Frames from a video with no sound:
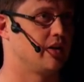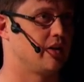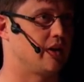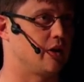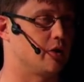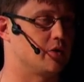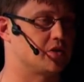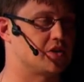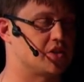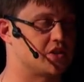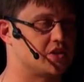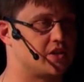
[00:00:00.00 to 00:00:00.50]

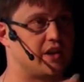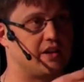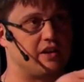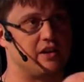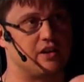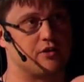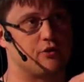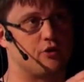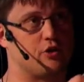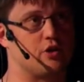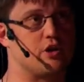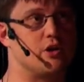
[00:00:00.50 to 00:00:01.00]
You know, it's a
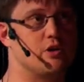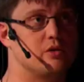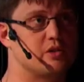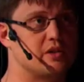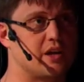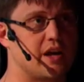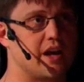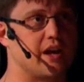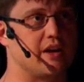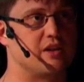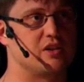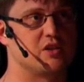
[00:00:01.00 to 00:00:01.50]
slightly different
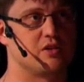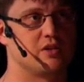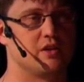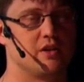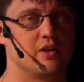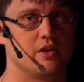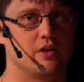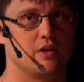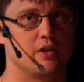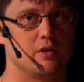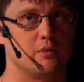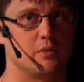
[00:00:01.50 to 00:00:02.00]
use case,
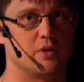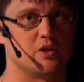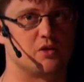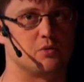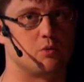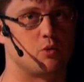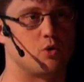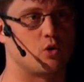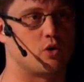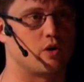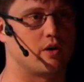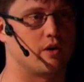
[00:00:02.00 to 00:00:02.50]
but
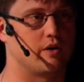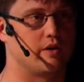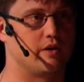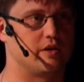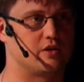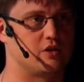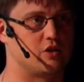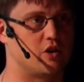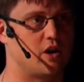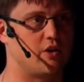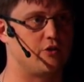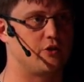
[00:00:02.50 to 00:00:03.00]
it's more,
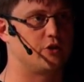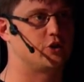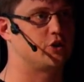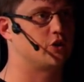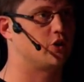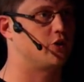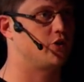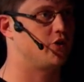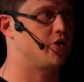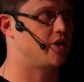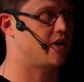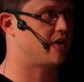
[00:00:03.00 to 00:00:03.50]
it's an
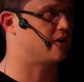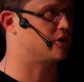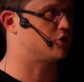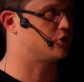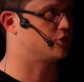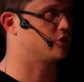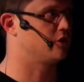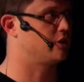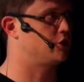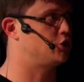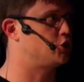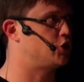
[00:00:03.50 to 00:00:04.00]
off-the-shelf thing,
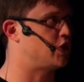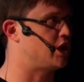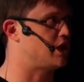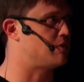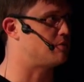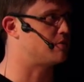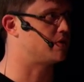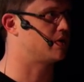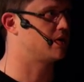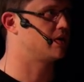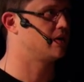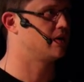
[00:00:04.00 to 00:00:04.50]
it's really
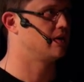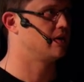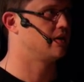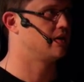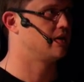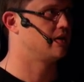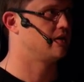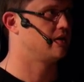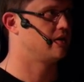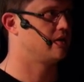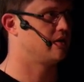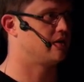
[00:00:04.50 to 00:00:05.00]
cheap,
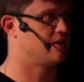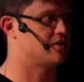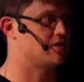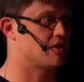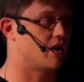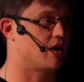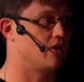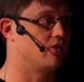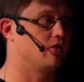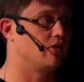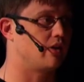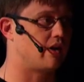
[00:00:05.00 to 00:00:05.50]

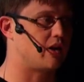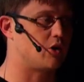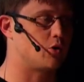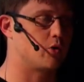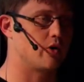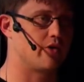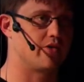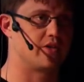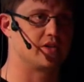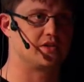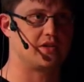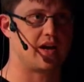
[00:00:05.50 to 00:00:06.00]
it's
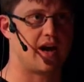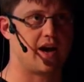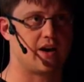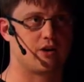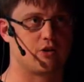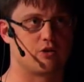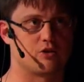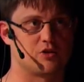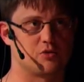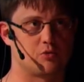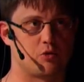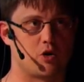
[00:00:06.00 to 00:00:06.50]
unlike what the
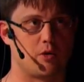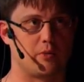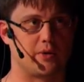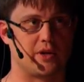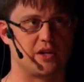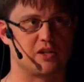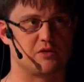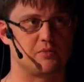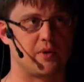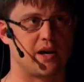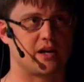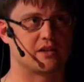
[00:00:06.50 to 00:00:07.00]
attacker is
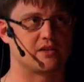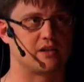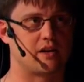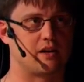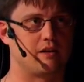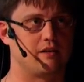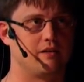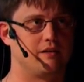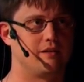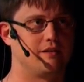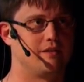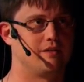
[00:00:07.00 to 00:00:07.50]
probably
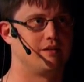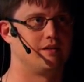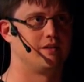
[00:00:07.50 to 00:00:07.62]
expecting,